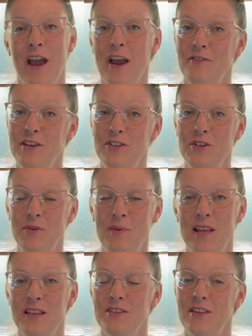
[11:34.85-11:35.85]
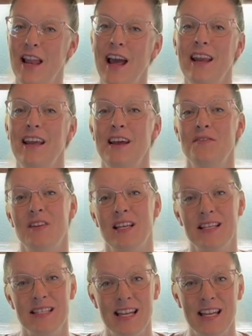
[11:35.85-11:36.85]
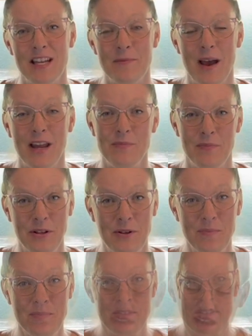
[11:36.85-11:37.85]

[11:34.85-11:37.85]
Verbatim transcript: every two weeks so that I can have an extended amount of blooms.